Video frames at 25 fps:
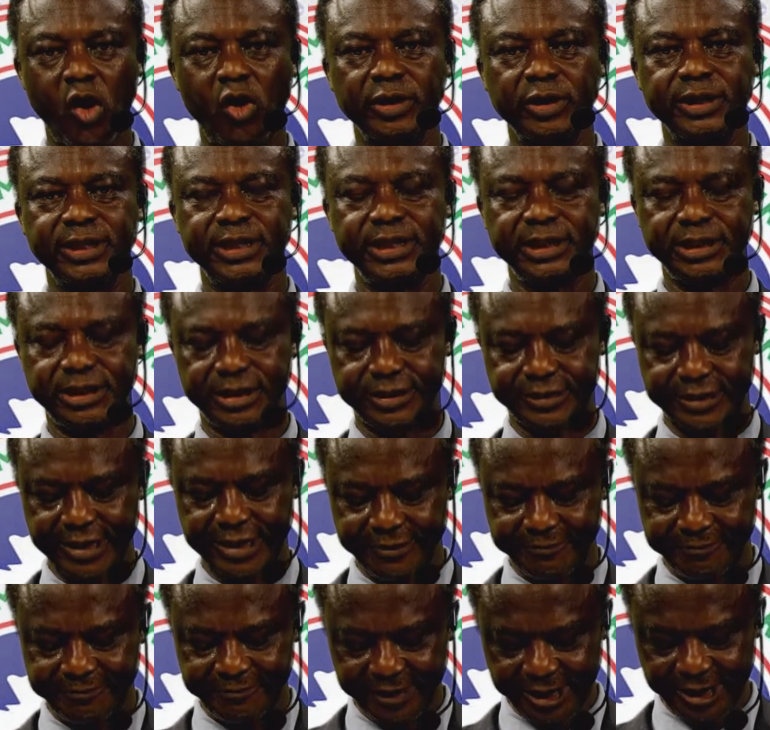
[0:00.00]
he
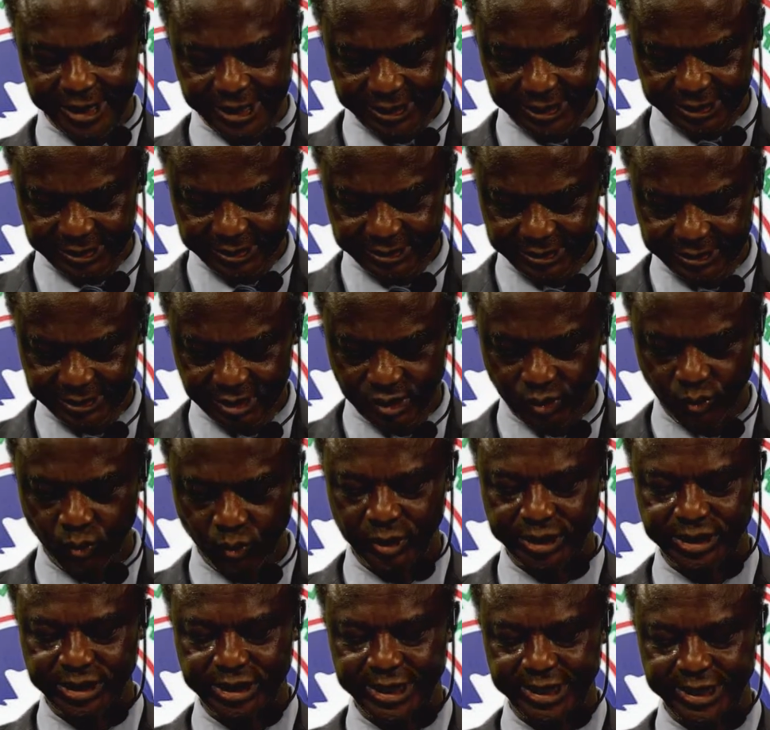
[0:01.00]
travailed with
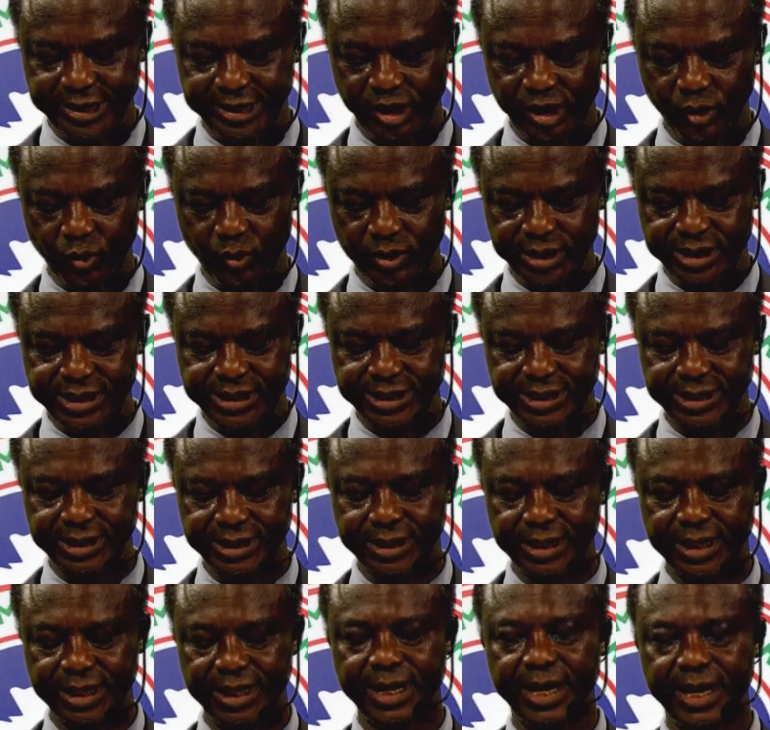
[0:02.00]
iniquity
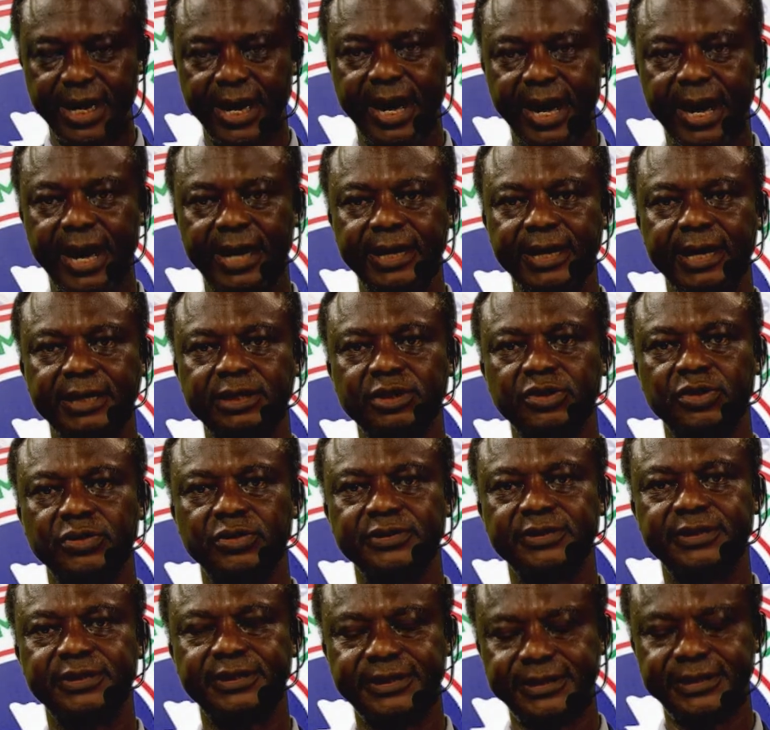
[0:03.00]
and had
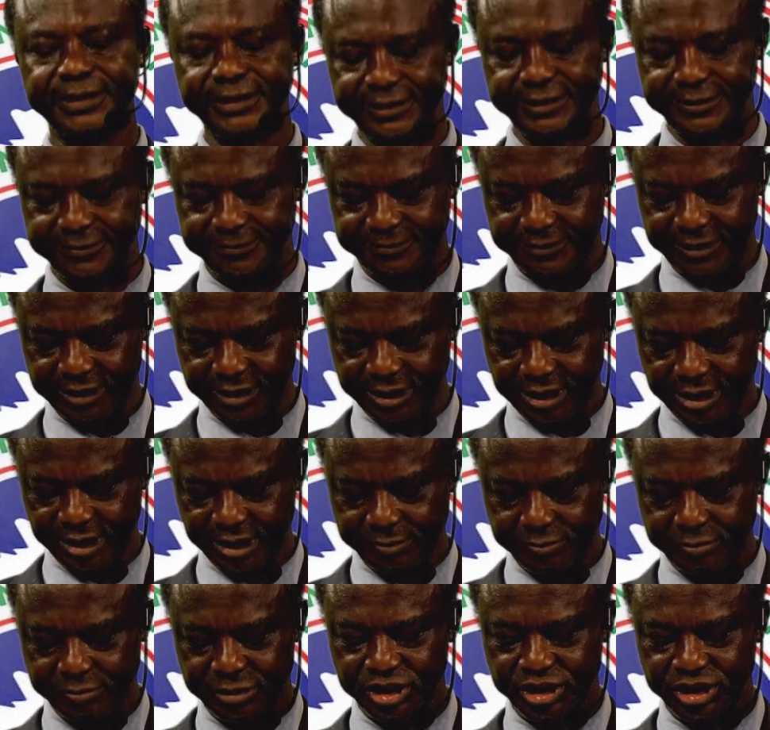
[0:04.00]
conceived
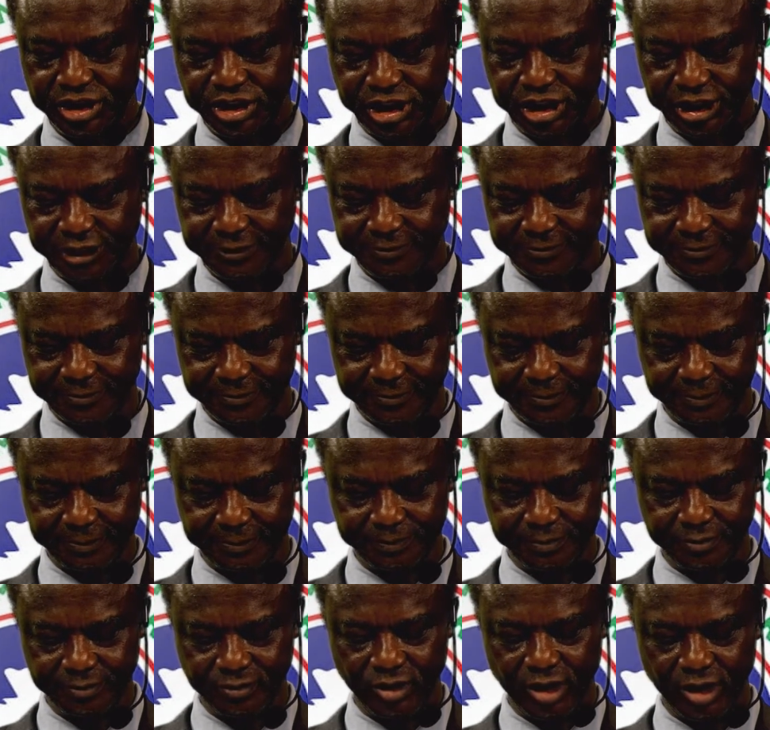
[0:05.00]
mischief
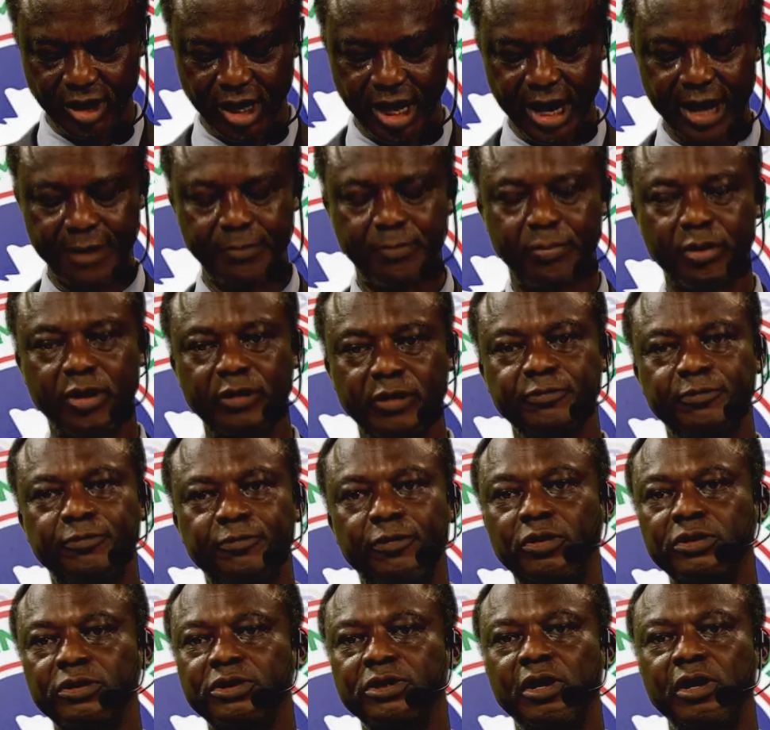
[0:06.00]
and brought forth
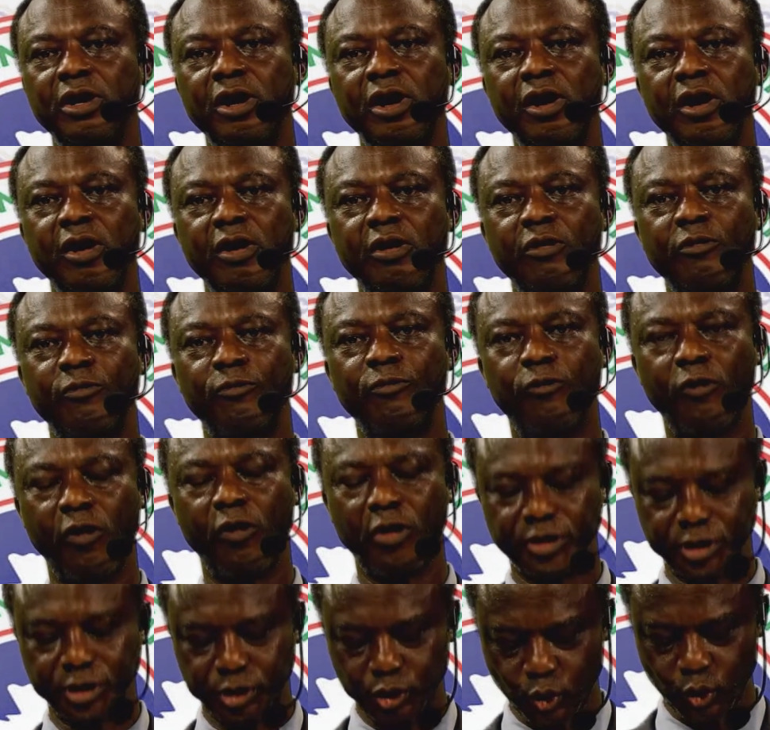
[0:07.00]

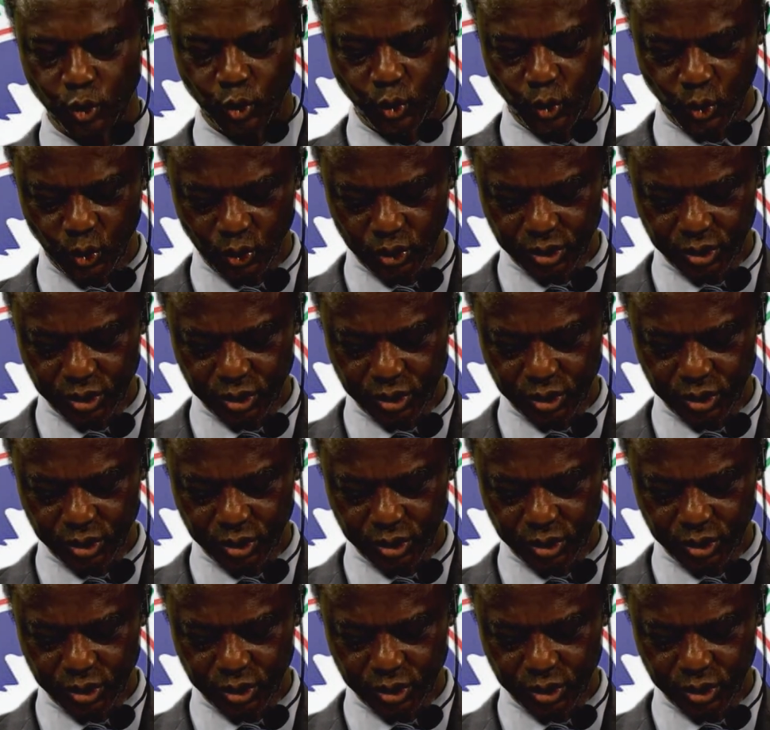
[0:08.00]
falsehood.